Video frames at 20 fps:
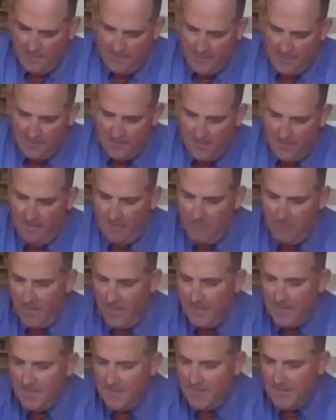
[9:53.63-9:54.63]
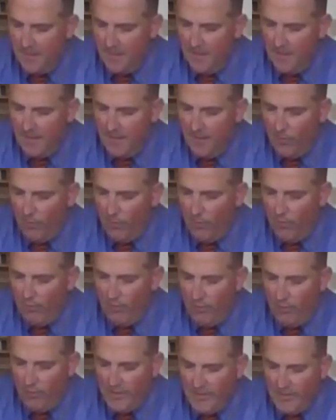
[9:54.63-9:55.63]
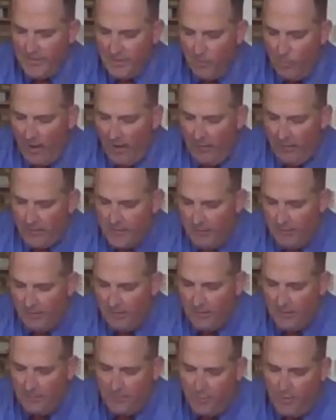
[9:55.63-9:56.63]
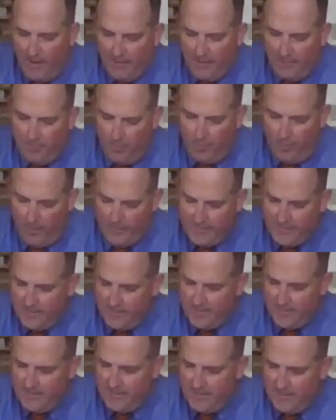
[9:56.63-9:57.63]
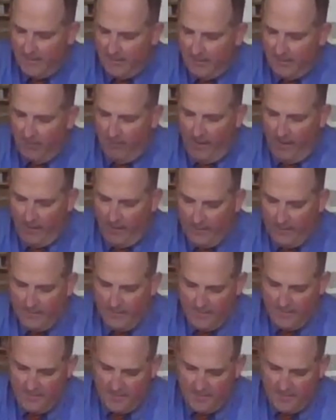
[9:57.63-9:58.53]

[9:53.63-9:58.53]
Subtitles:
So that means the order in which the wires are clipped at present is not correct.